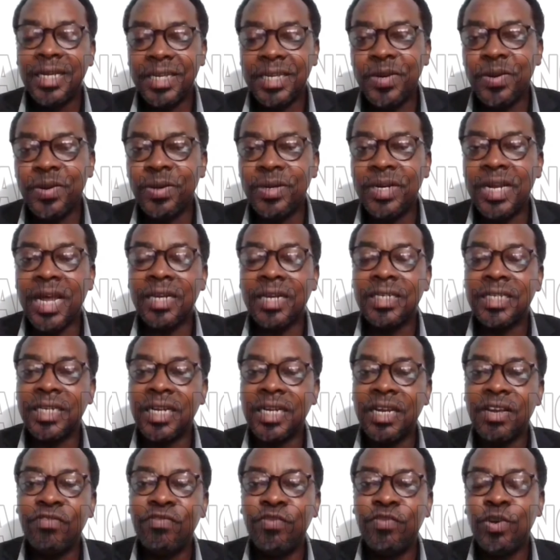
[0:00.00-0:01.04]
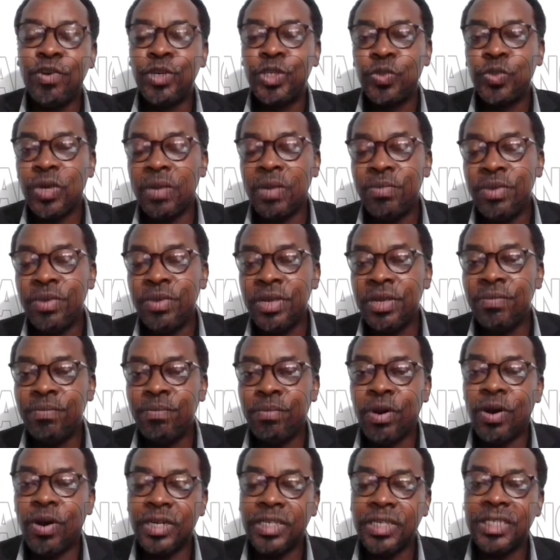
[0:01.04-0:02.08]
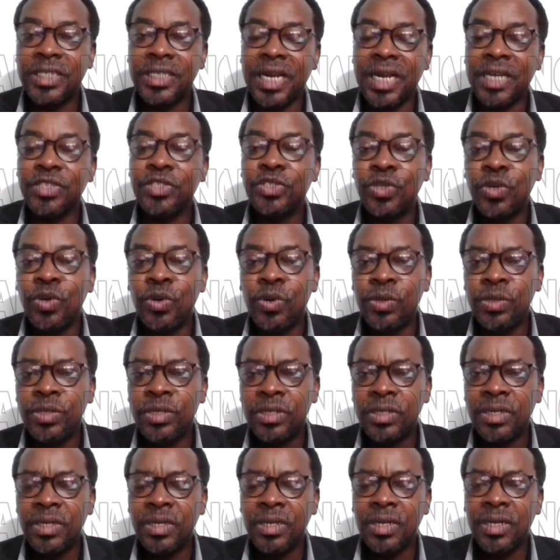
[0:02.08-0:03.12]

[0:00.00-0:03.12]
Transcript: you know, that uh, votes were being bought and sold.